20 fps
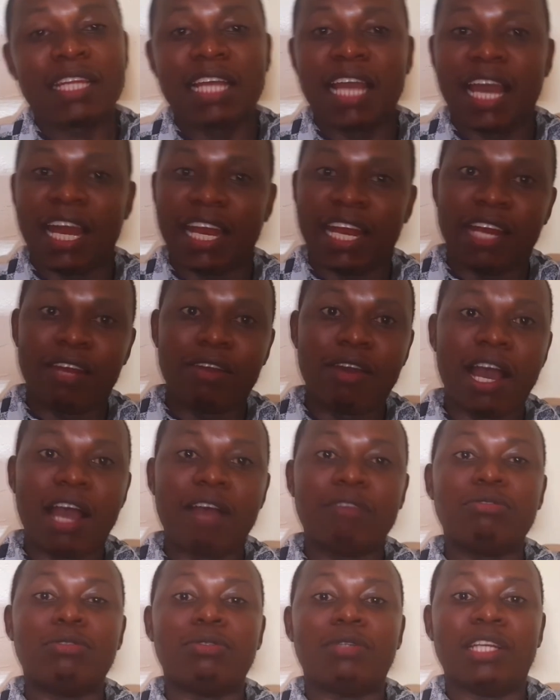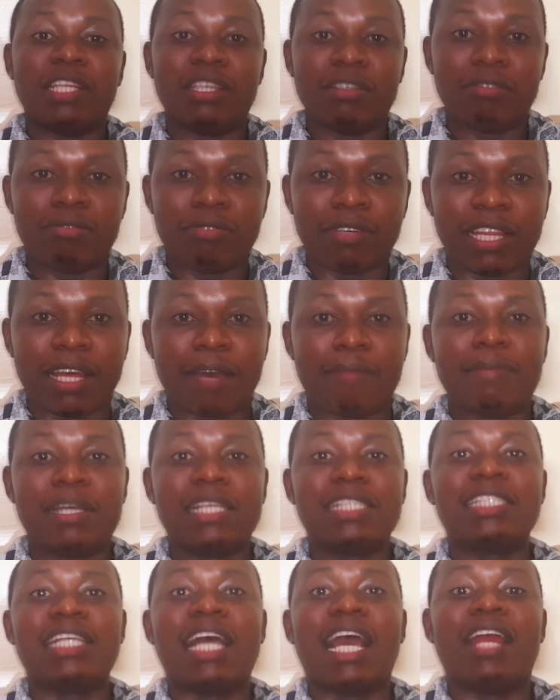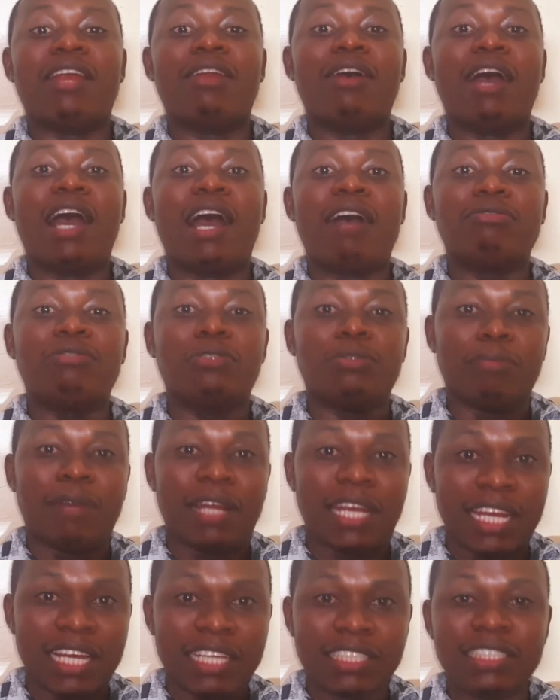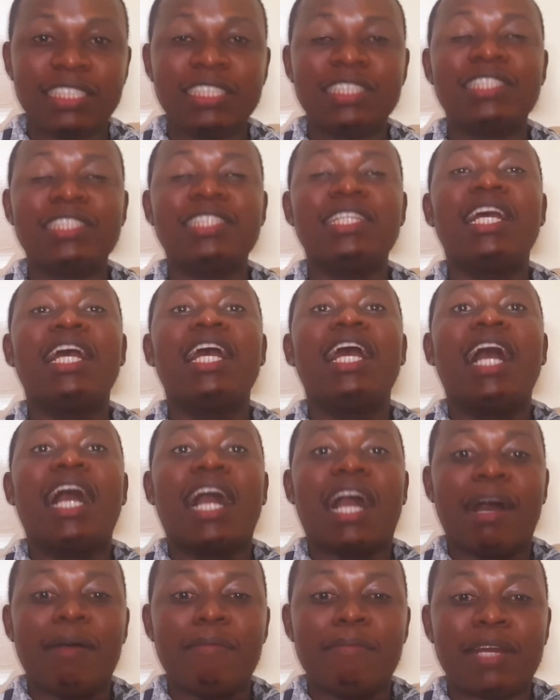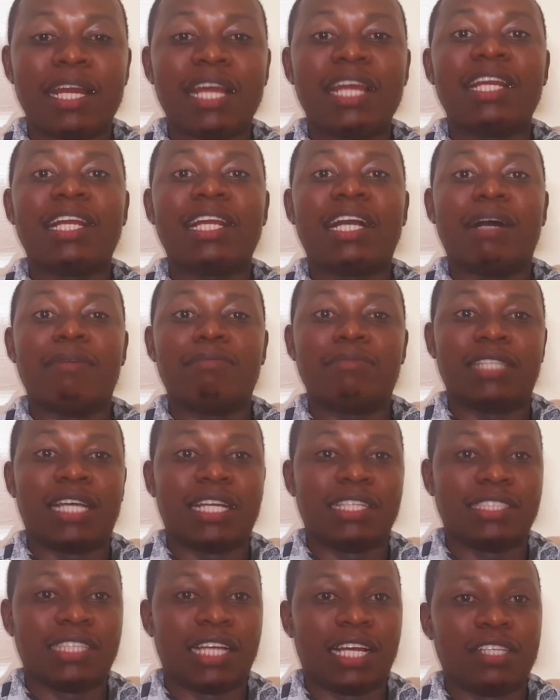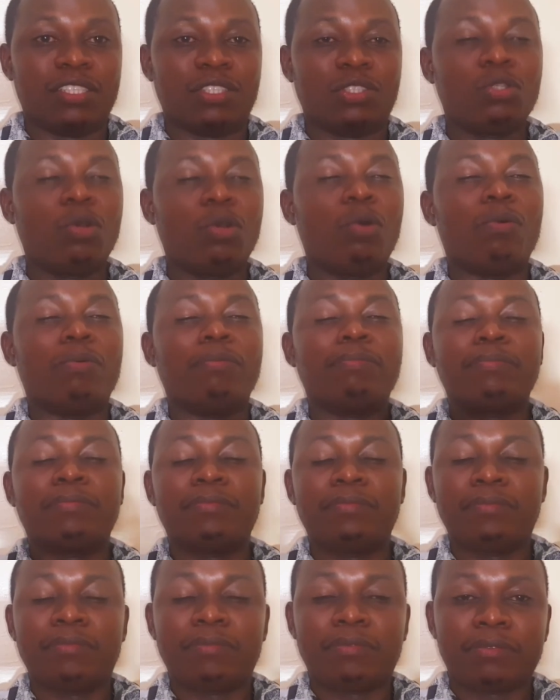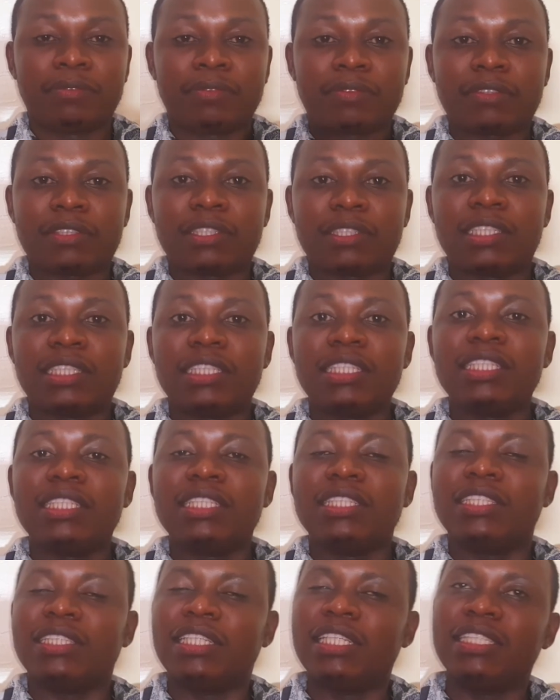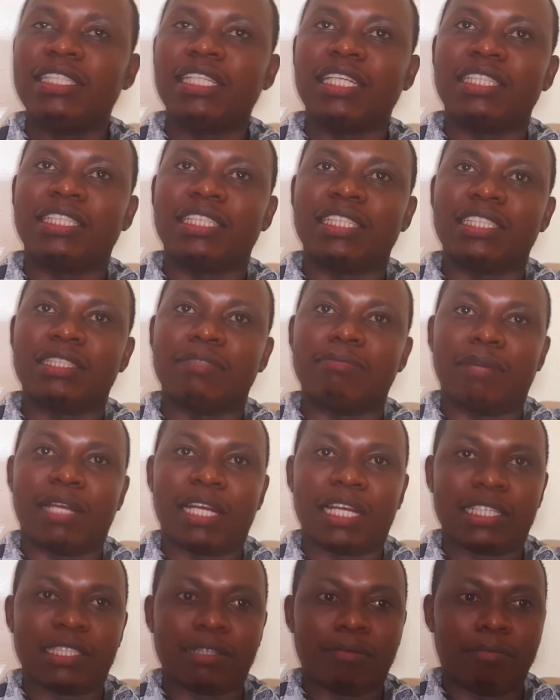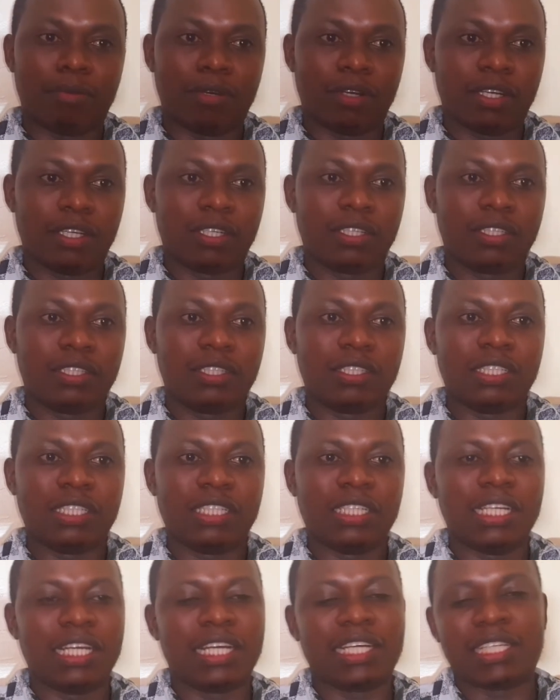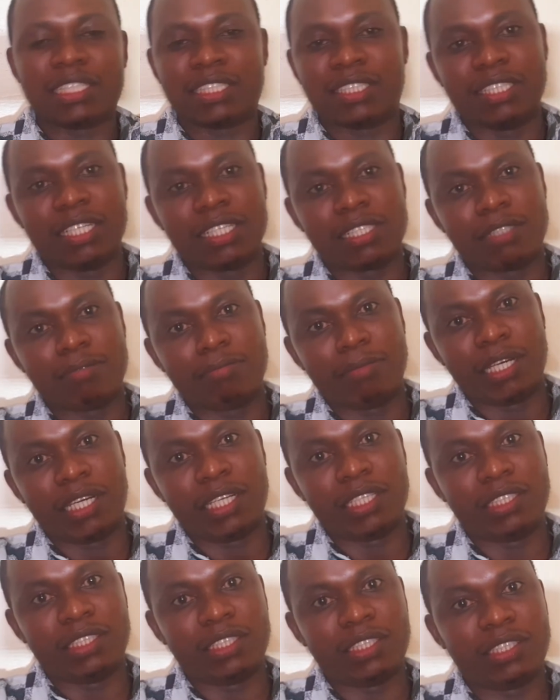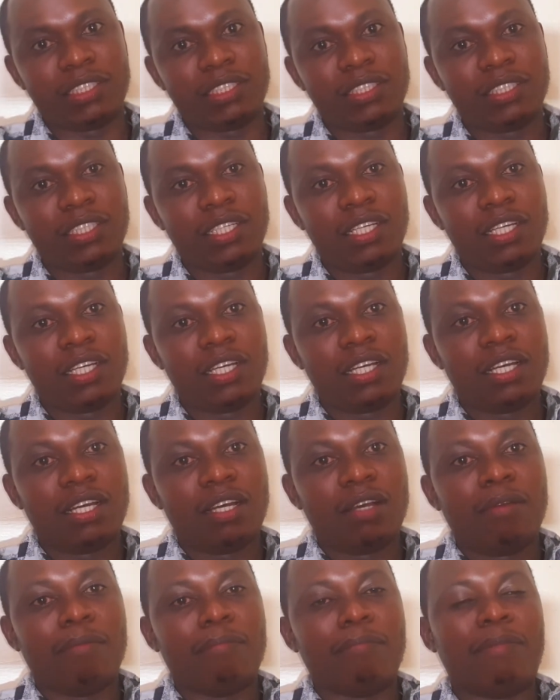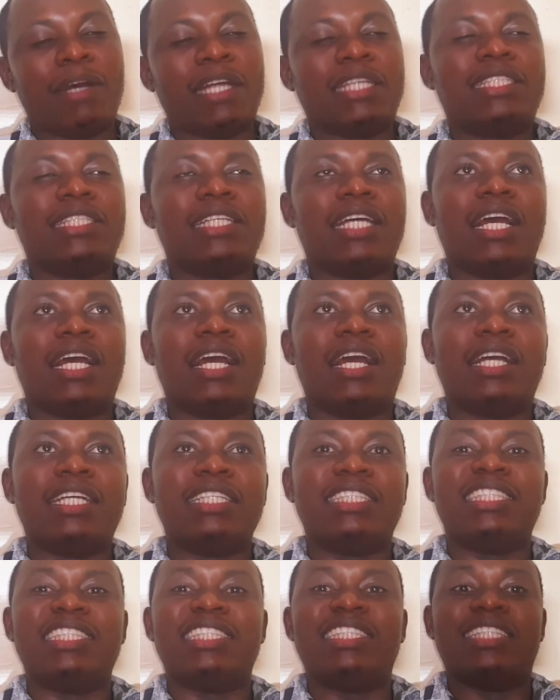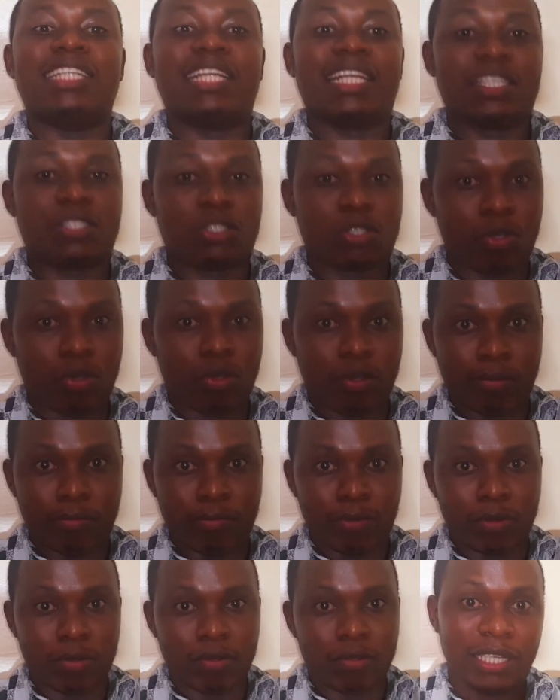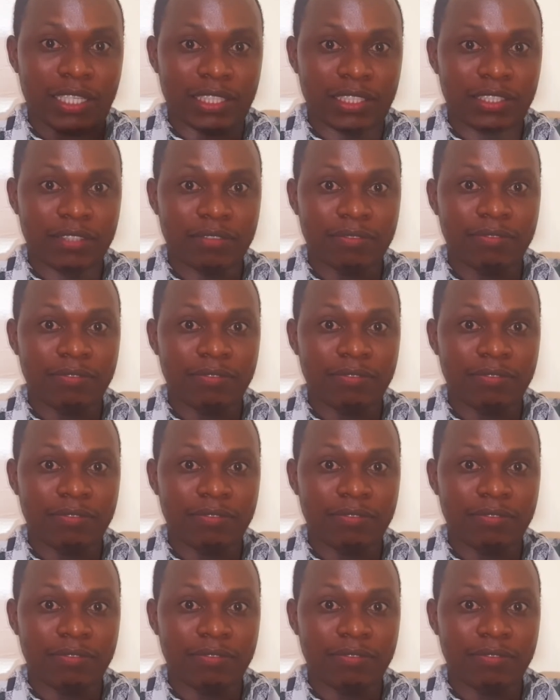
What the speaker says: and I know I have to live with MS. I know I have to manage it, come rain, come sunshine. So since it is manageable, let us just manage it. But it is rescuable. Please